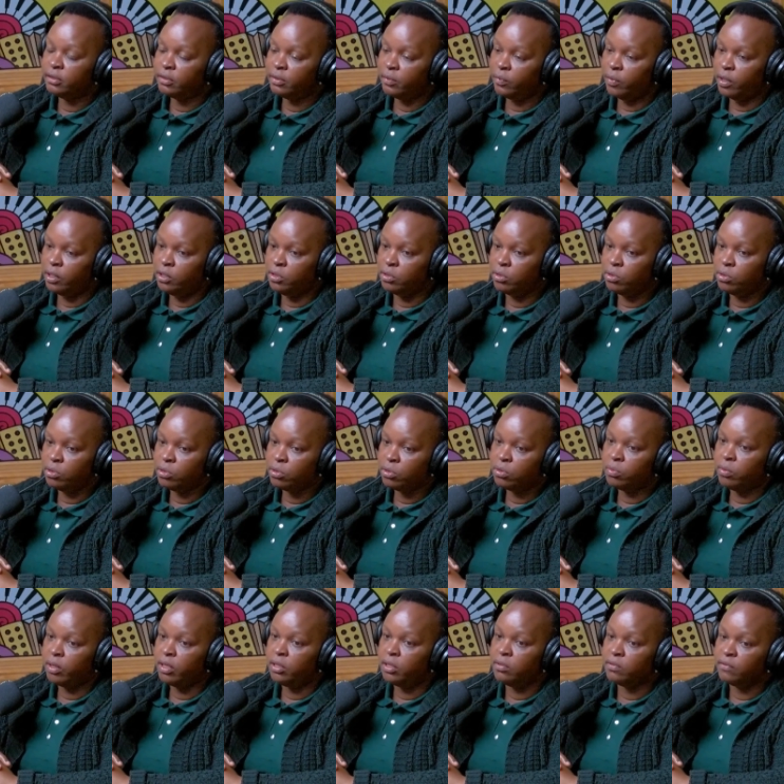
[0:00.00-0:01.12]
Mm-hmm. When you go,
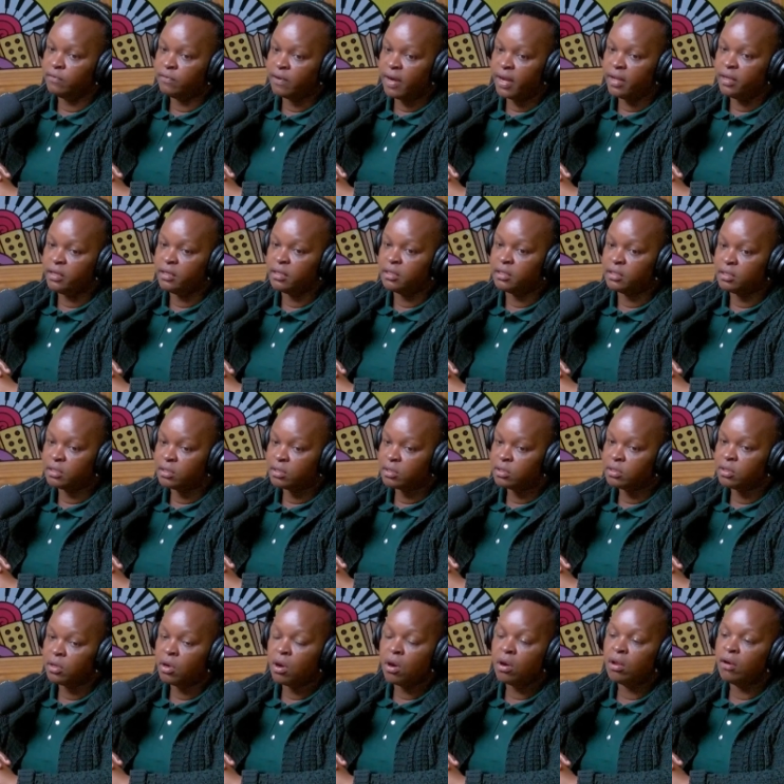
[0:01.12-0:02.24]
when you find
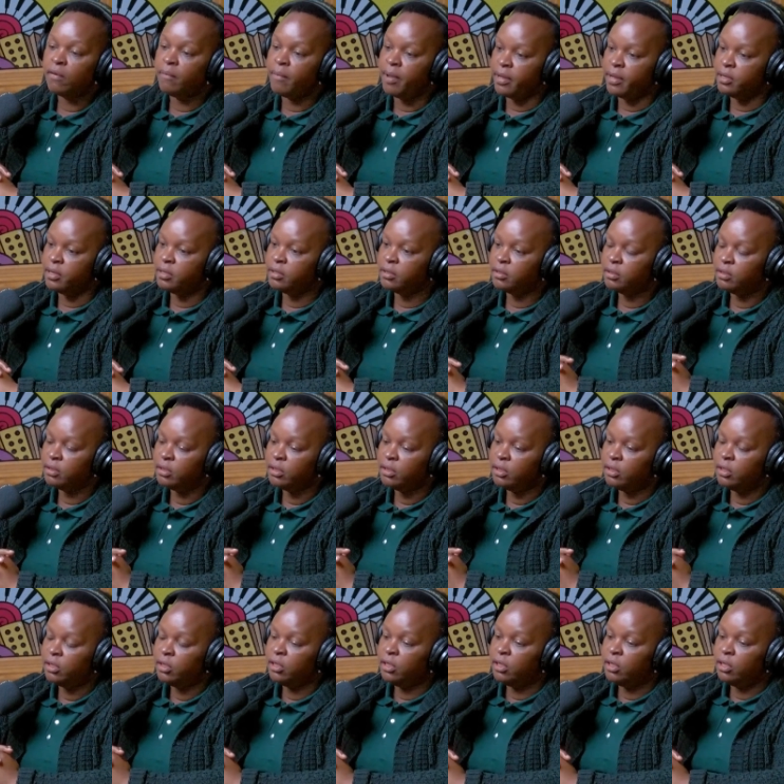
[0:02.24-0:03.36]
it's all men, mm-hmm.
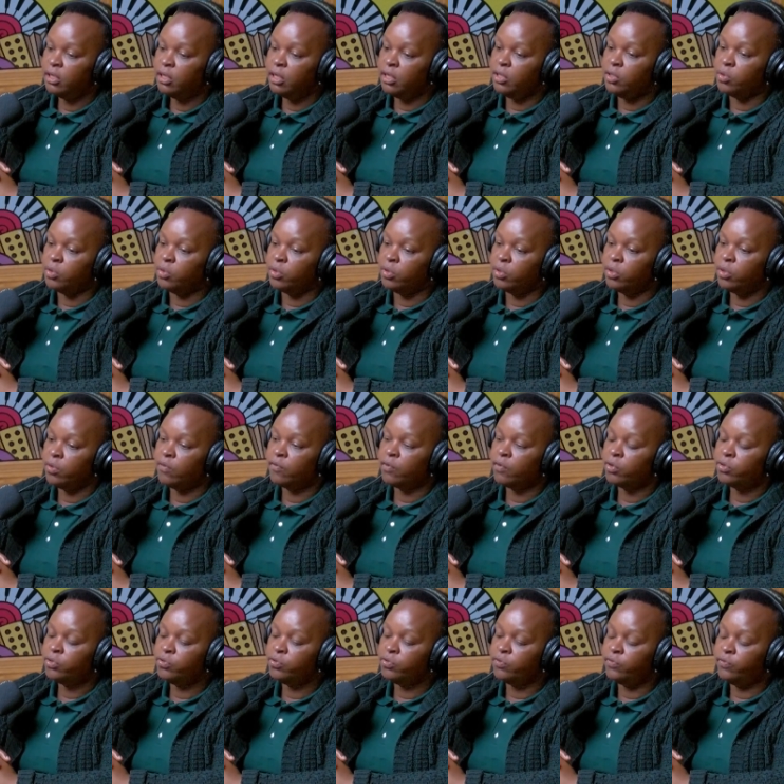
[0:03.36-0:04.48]
and you of
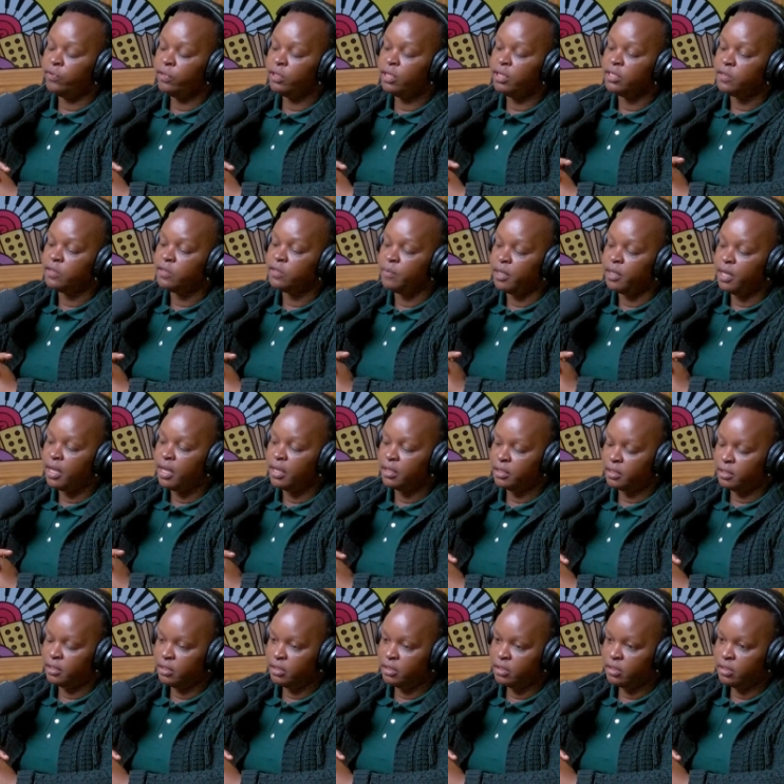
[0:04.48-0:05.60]
course you feel
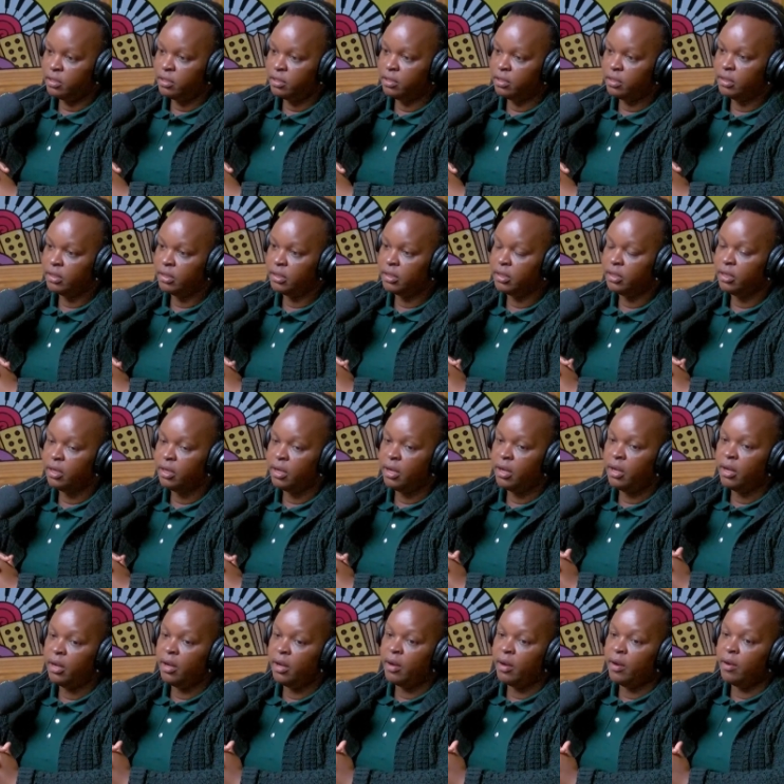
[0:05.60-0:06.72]
intimidated. Ah
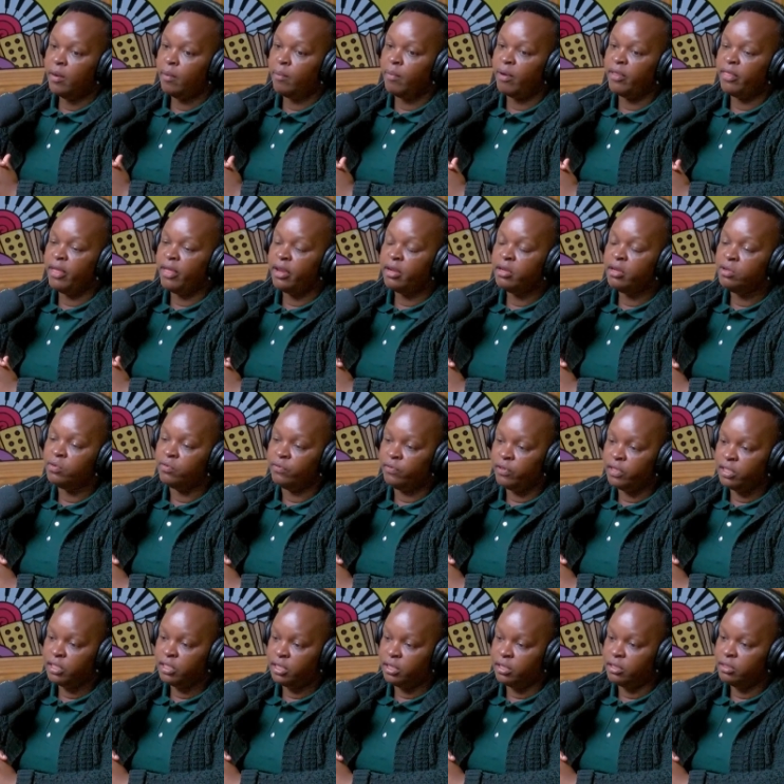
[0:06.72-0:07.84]
but then you
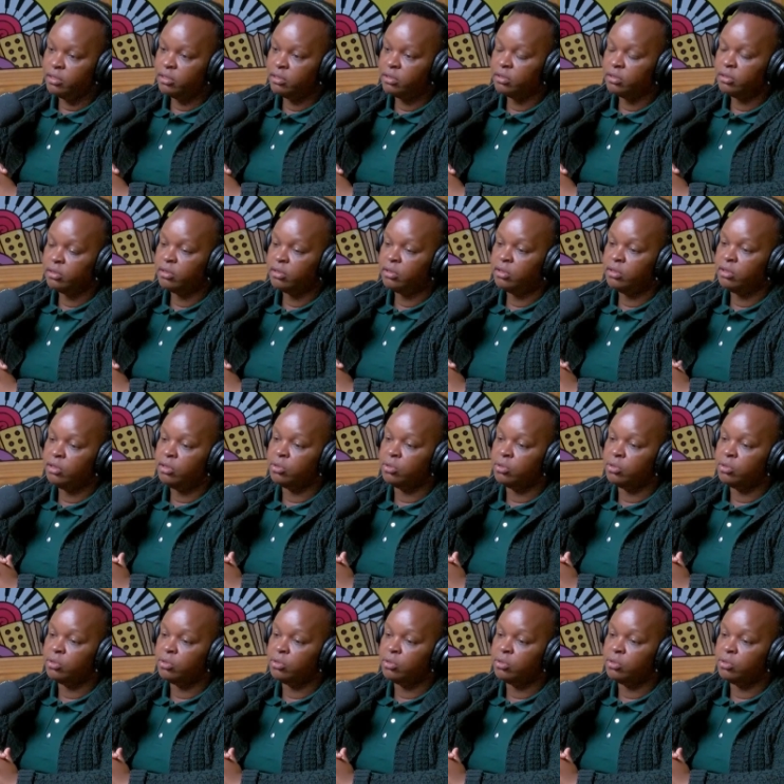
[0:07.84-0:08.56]
fit in. Mm-hmm.